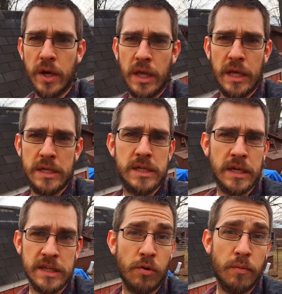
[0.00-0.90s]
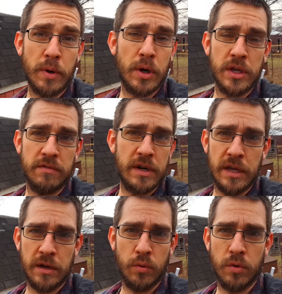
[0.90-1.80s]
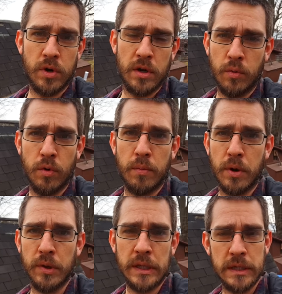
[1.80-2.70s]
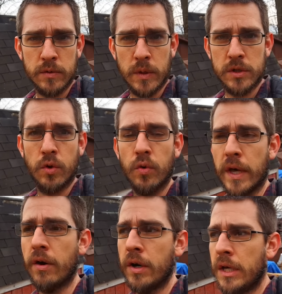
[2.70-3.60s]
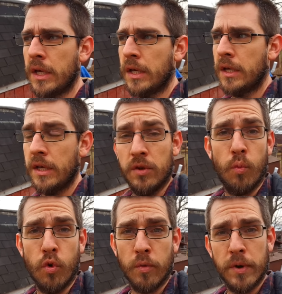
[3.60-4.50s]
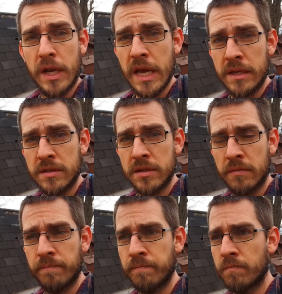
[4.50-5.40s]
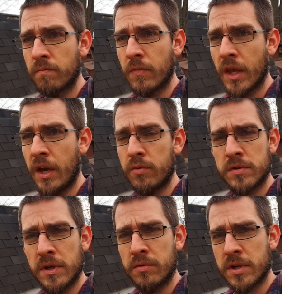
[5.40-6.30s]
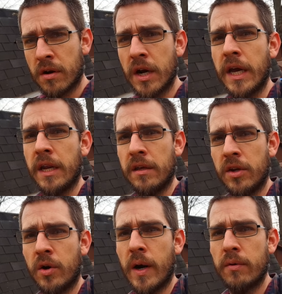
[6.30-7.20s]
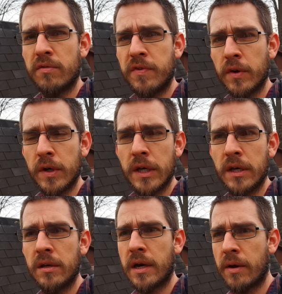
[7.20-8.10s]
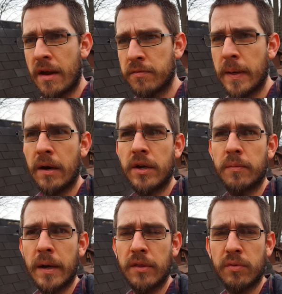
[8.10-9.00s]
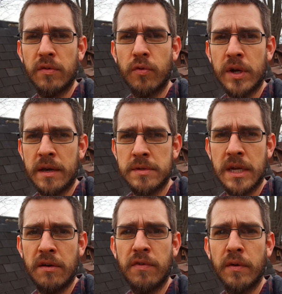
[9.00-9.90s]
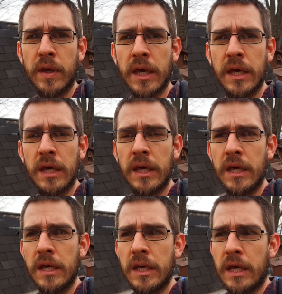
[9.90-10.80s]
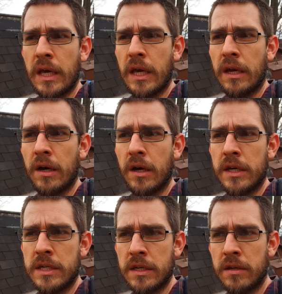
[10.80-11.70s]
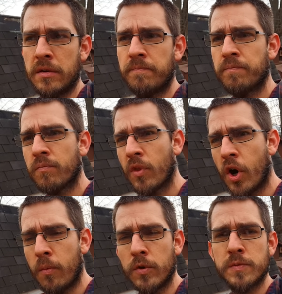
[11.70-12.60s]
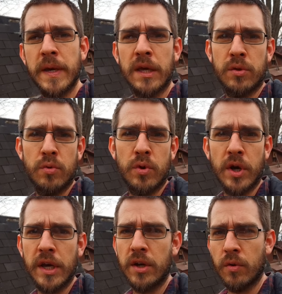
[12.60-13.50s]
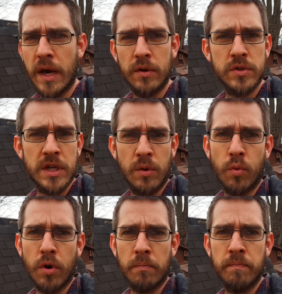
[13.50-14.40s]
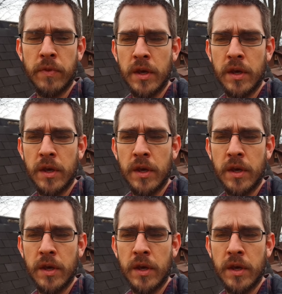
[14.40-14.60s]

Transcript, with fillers: you're gonna get a six hour burn even in a, wood, in a wood burner like this when it's cold out. In the warmer days, it was, it was all right. You know, I would fill it, I would have to be out here probably three or four times a day filling it. And uh, it did almost make it through the night. You know, the house stayed warm,